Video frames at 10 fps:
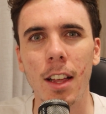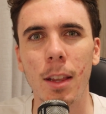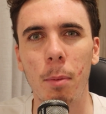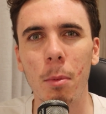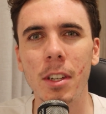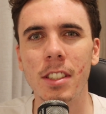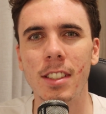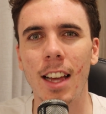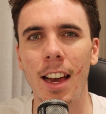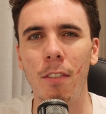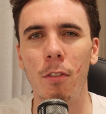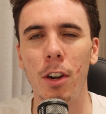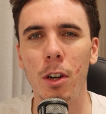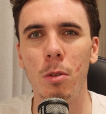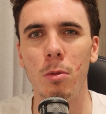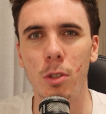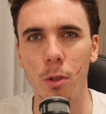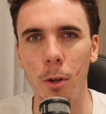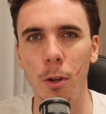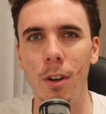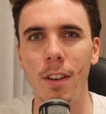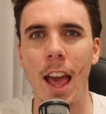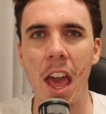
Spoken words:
They're probably just that real, true